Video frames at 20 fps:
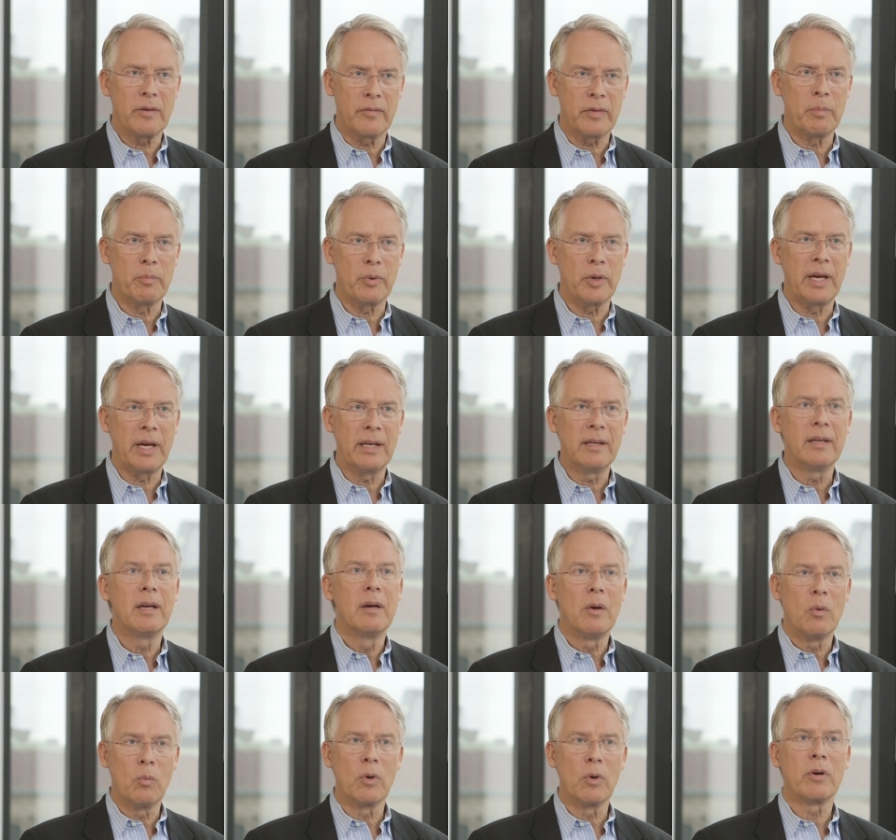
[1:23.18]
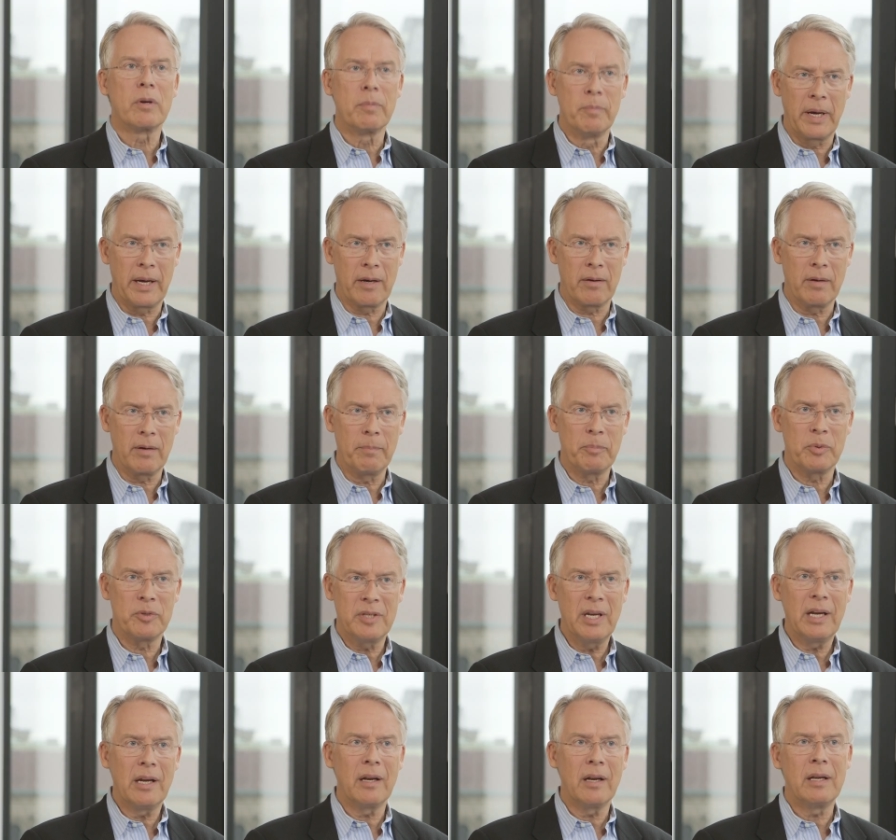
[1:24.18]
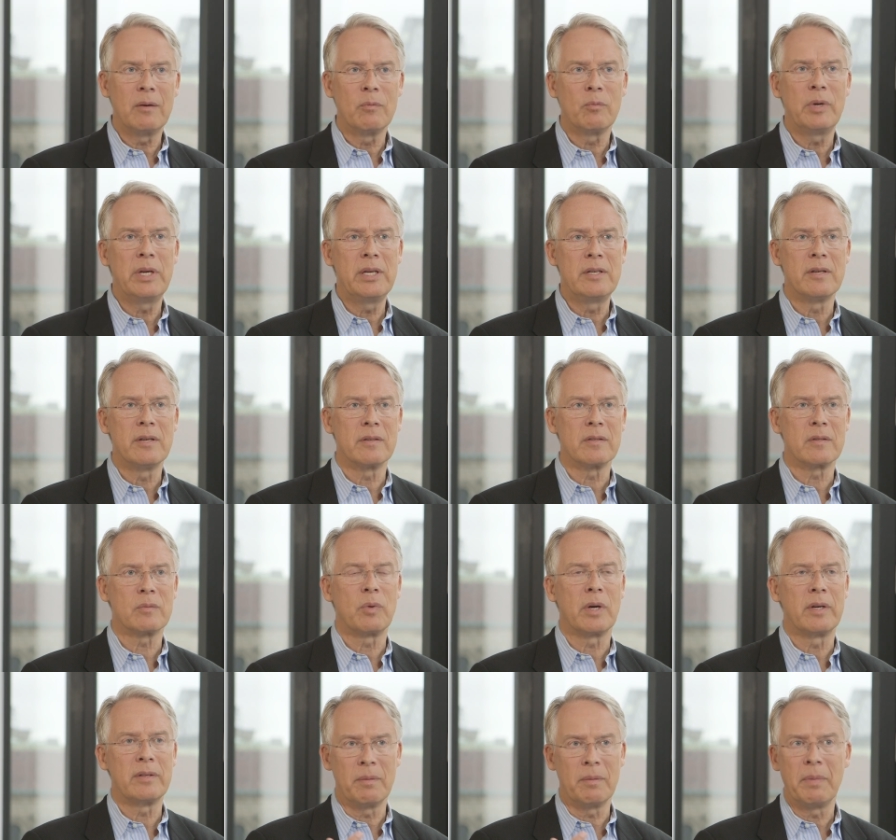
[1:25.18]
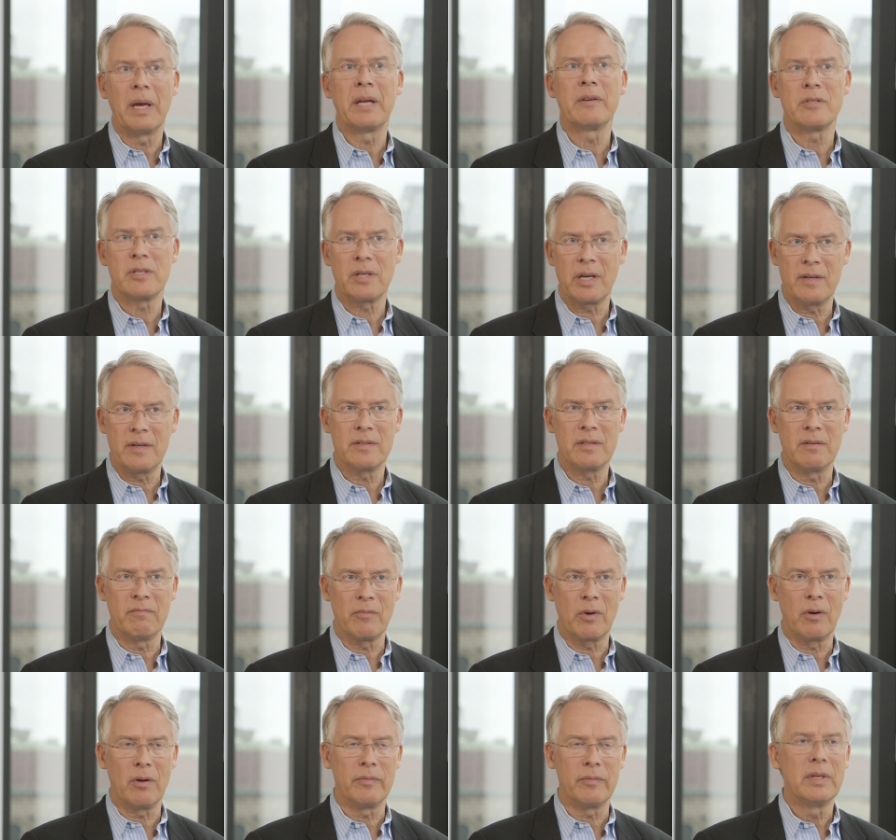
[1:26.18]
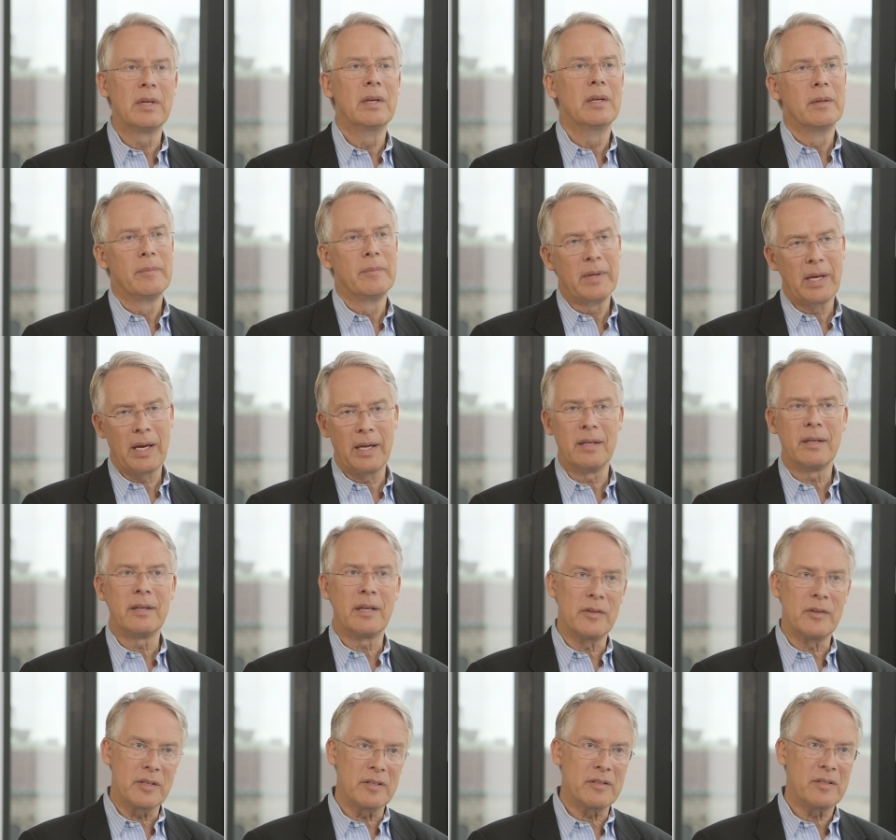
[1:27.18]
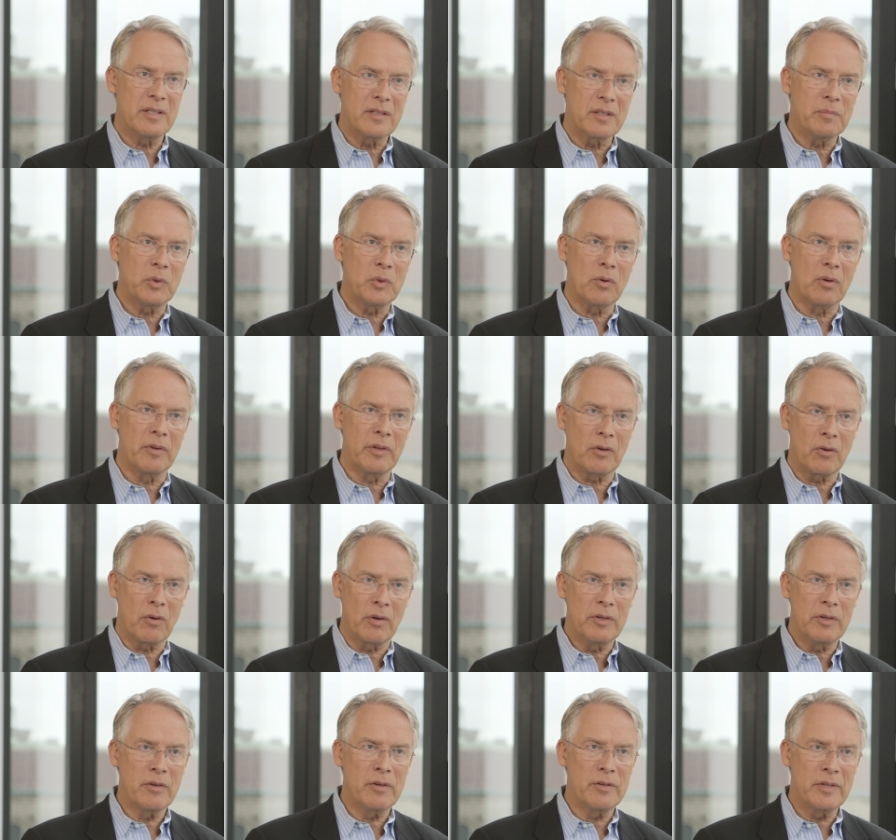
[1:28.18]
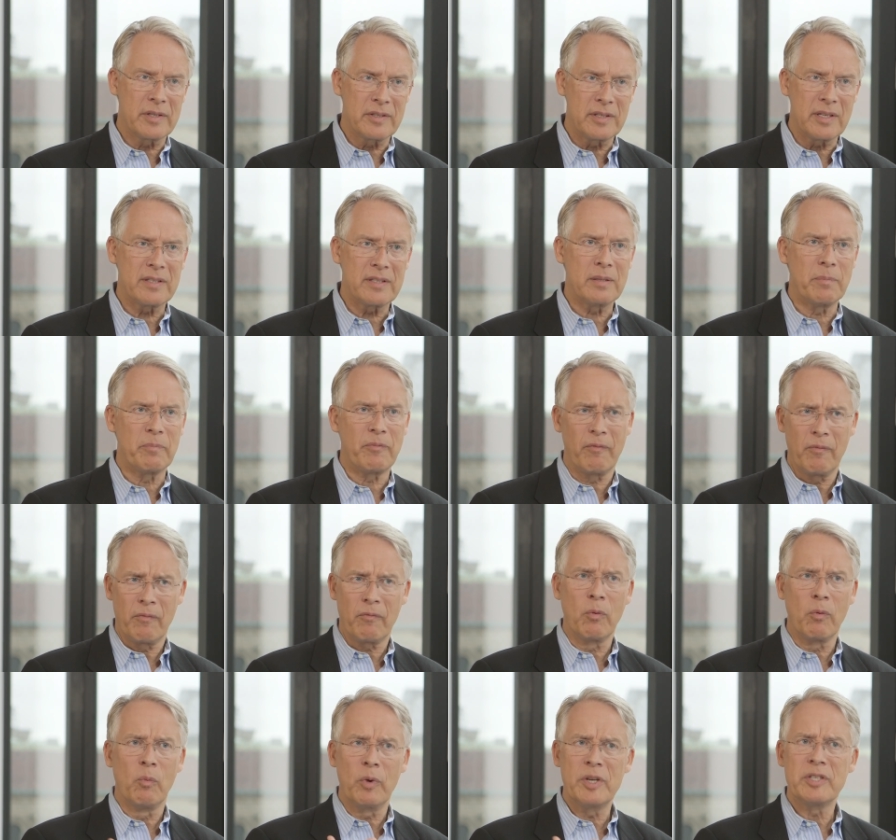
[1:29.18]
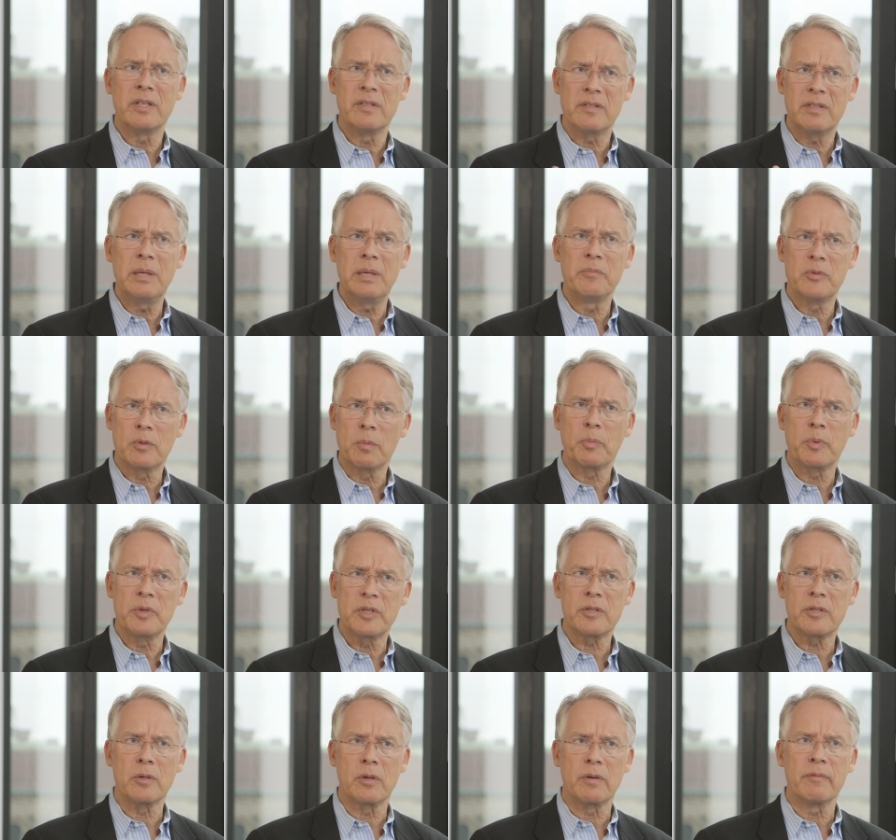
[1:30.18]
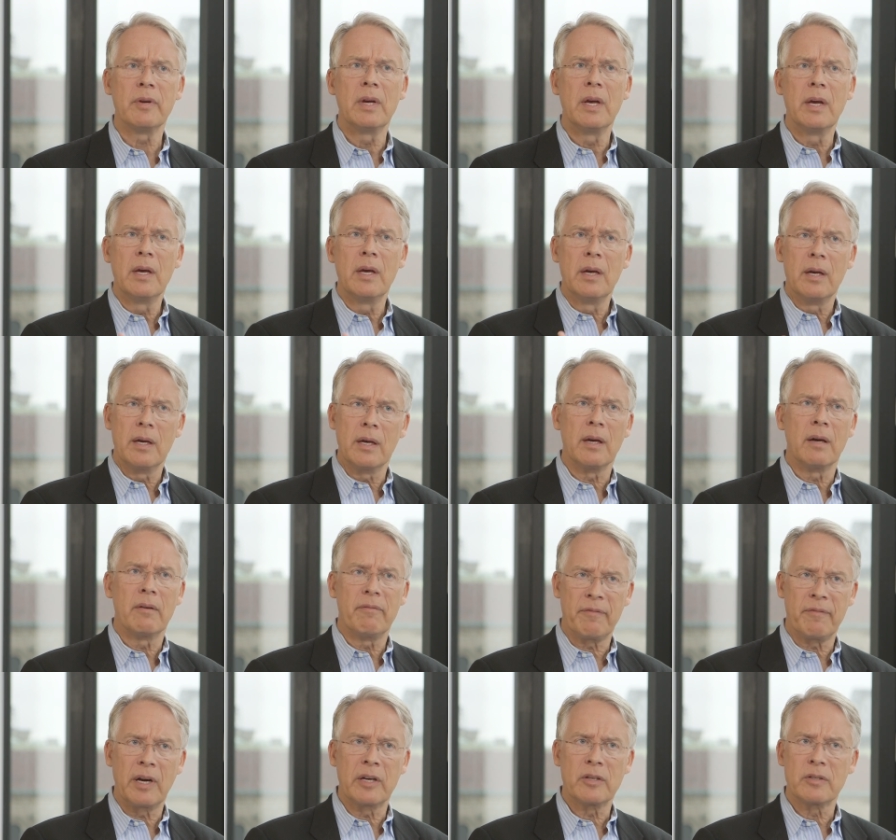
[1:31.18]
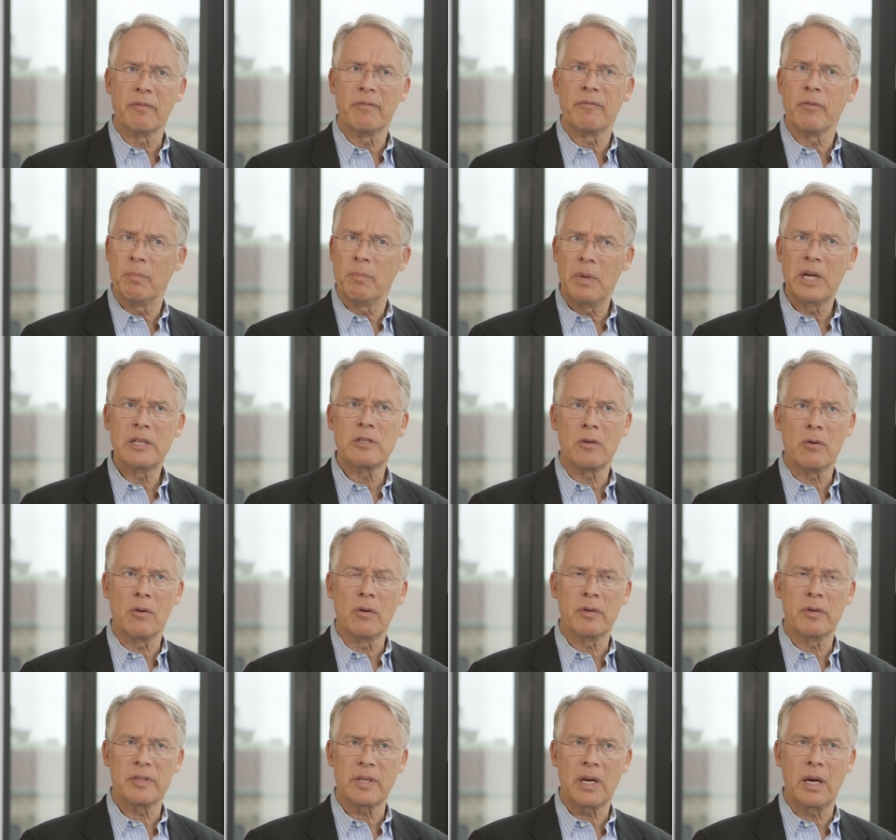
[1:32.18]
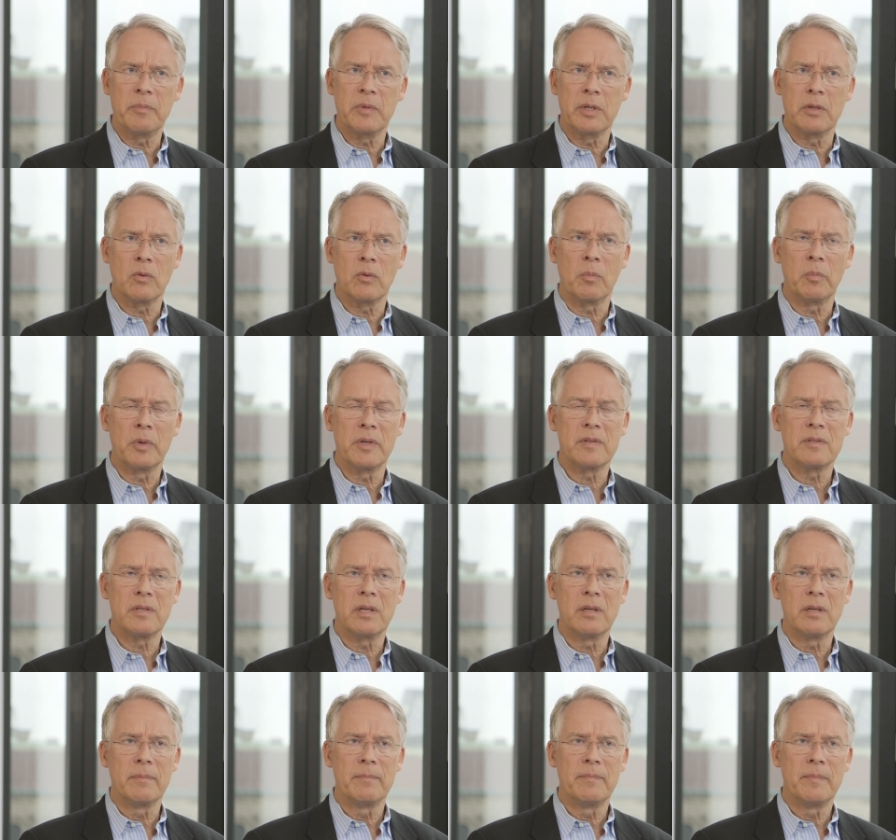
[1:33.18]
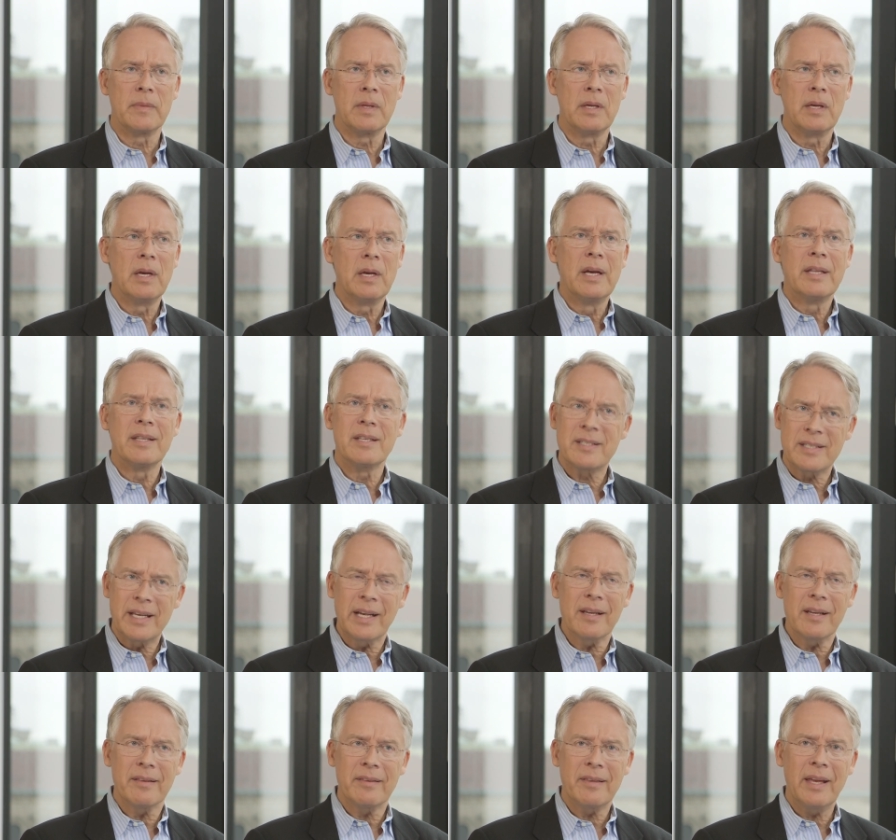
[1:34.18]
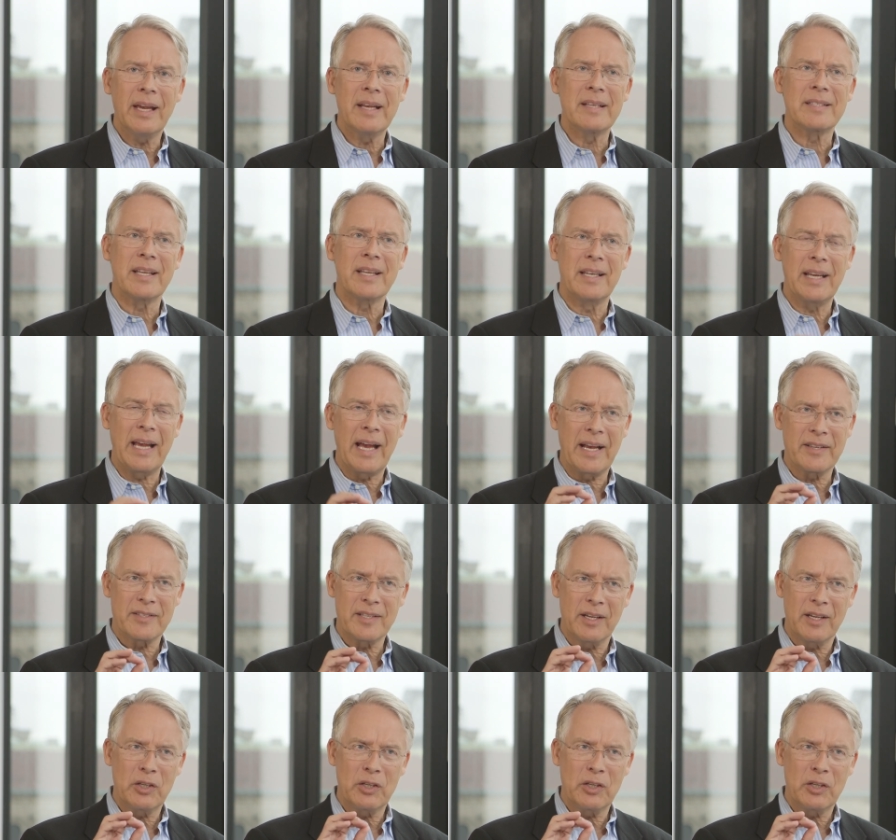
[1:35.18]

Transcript: of the brain work better, particularly in regions where dementia is involved. And there's a system called the cholinergic system, for which it seems to preserve function for a much longer time than normally seen. The second thing is that it has a